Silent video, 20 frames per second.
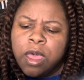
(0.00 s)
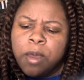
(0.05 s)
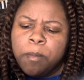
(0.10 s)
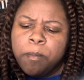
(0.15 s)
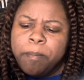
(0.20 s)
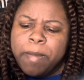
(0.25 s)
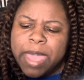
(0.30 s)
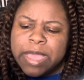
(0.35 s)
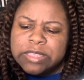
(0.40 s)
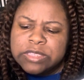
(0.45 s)

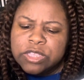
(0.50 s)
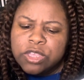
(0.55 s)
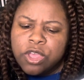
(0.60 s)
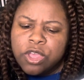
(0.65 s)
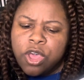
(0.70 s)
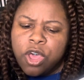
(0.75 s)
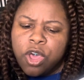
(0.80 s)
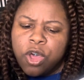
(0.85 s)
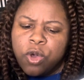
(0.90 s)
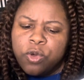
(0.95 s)

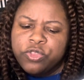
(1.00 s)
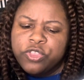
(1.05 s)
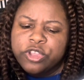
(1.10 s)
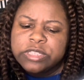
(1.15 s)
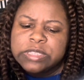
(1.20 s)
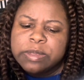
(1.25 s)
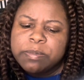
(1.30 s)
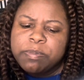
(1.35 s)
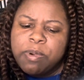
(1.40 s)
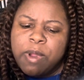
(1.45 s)
Mexico.
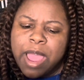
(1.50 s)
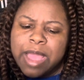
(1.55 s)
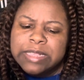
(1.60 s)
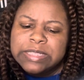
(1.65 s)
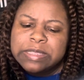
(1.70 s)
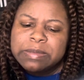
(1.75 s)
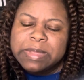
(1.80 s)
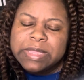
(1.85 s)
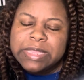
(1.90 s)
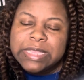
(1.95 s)
There's
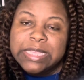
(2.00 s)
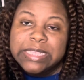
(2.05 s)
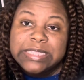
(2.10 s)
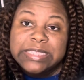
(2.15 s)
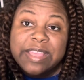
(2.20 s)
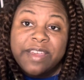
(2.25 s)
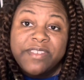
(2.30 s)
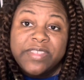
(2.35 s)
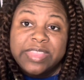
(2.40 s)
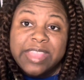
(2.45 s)
approximately
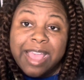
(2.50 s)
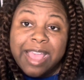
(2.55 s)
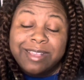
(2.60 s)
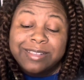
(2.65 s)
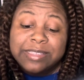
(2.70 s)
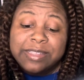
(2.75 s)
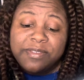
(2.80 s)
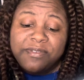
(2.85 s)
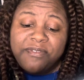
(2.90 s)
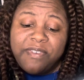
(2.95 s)

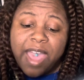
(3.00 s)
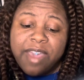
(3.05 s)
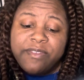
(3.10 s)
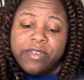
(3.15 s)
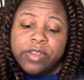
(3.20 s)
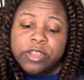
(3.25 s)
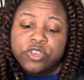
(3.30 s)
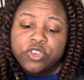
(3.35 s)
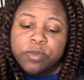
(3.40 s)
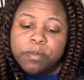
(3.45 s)

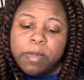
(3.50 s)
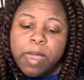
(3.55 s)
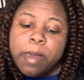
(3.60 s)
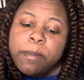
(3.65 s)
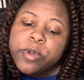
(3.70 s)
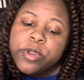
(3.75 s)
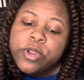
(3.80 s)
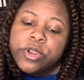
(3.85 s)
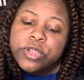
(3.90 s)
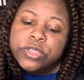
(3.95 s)
7,500
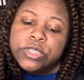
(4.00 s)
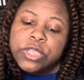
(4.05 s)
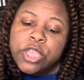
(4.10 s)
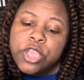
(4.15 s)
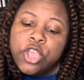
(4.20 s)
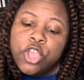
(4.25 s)
members.